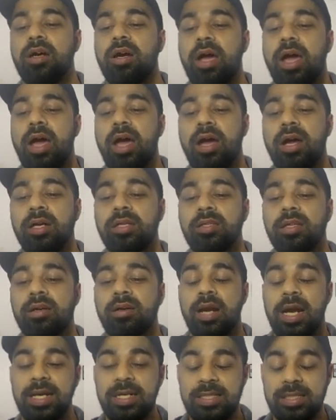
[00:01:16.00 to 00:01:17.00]
and the
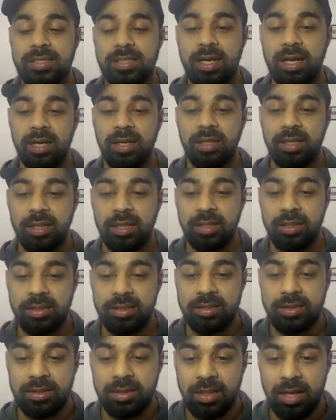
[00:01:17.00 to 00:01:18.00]
right side
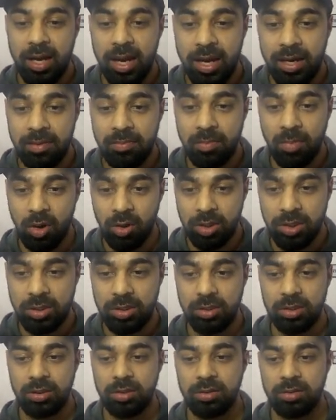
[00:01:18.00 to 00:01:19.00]
is
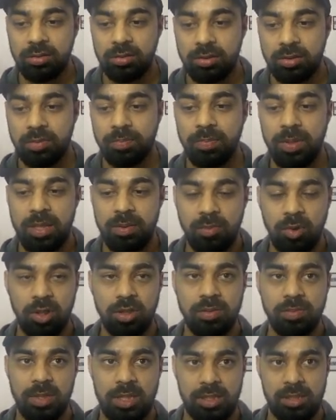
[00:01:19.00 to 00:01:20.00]
NMOS. So
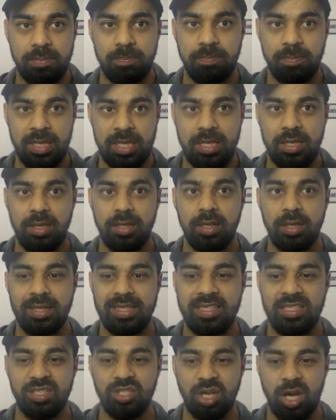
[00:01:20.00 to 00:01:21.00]
PMOS means P
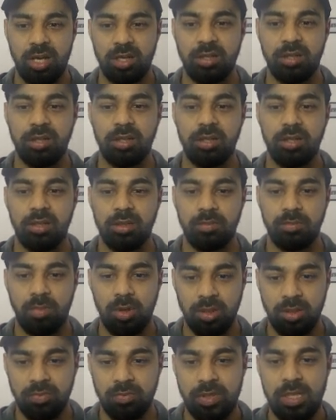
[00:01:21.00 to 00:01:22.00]
channel
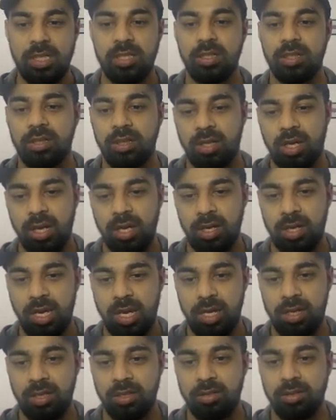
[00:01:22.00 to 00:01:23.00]
MOSFET, and
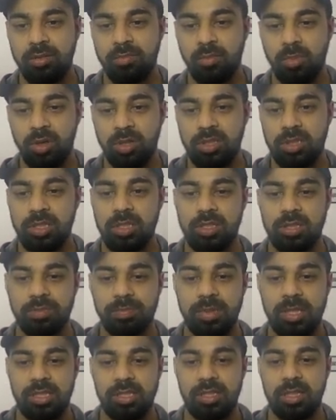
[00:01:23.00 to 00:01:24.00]
NMOS is
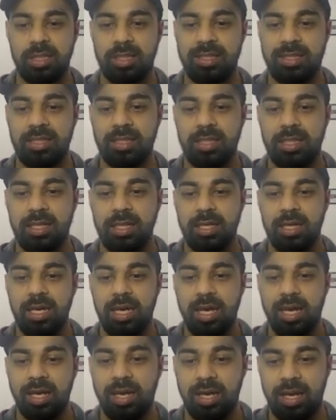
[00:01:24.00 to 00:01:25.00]
basically
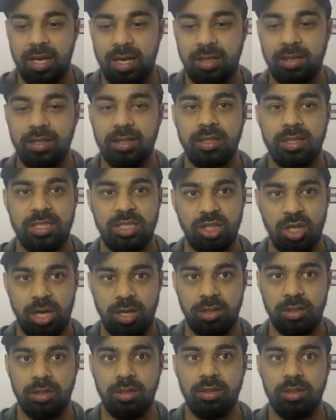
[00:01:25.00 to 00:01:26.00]
N
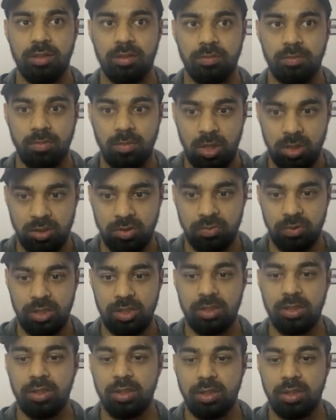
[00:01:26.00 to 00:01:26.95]
channel MOSFET.